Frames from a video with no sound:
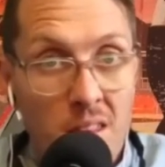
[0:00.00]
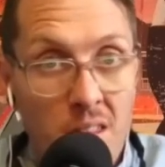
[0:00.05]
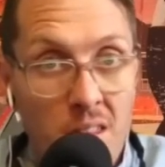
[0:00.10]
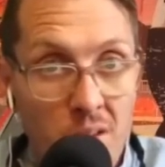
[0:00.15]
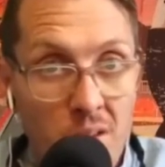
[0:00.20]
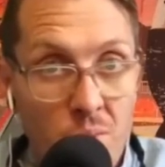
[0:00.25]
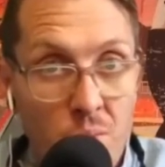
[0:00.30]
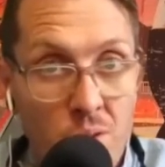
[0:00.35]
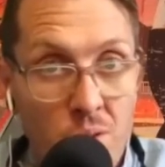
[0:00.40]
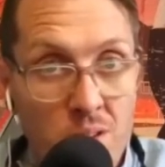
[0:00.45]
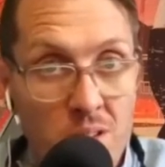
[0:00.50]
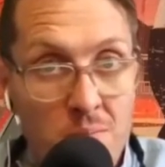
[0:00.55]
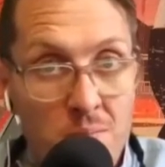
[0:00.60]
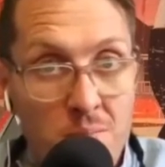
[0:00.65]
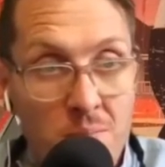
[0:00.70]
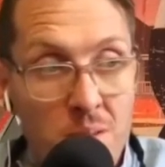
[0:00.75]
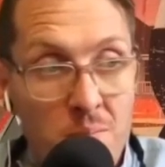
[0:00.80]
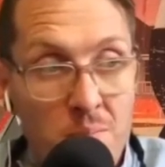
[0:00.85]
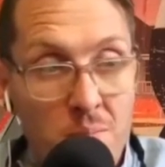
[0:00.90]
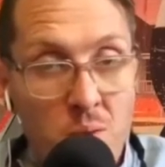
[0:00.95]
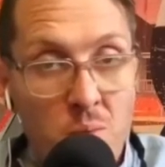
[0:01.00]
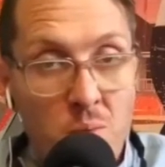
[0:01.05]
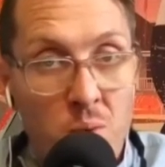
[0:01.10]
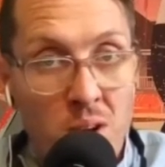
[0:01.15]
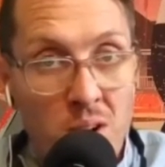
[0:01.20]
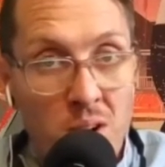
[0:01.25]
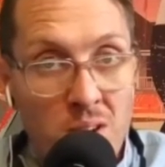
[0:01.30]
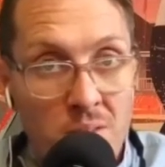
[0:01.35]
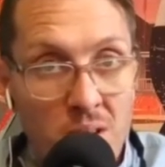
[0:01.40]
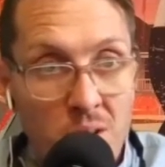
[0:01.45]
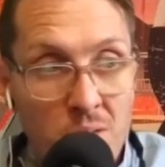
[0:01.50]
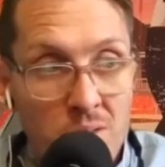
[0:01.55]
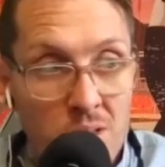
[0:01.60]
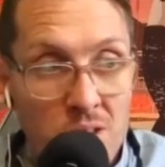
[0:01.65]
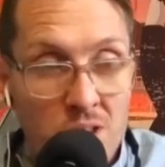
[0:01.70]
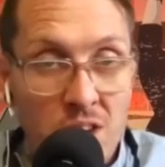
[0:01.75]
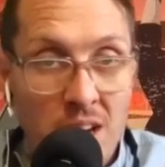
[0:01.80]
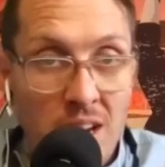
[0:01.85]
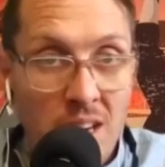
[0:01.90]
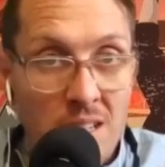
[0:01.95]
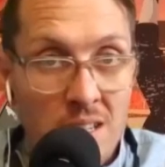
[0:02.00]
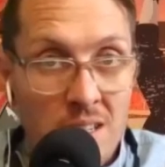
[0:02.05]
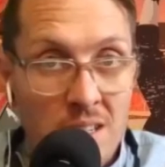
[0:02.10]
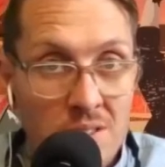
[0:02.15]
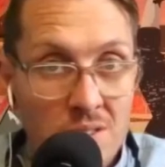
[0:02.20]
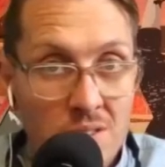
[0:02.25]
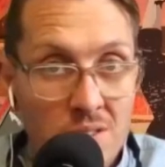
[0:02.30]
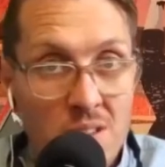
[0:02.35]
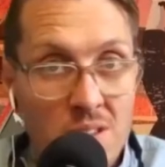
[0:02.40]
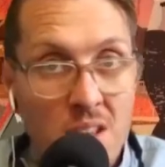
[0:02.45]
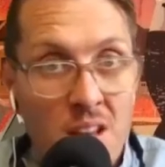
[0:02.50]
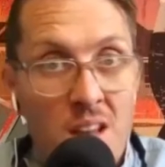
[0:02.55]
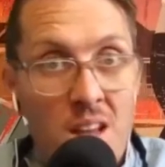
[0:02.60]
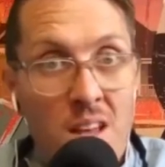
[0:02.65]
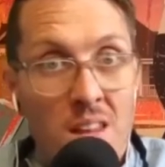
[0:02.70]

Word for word: wouldn't it be weird if there was a giant lizard?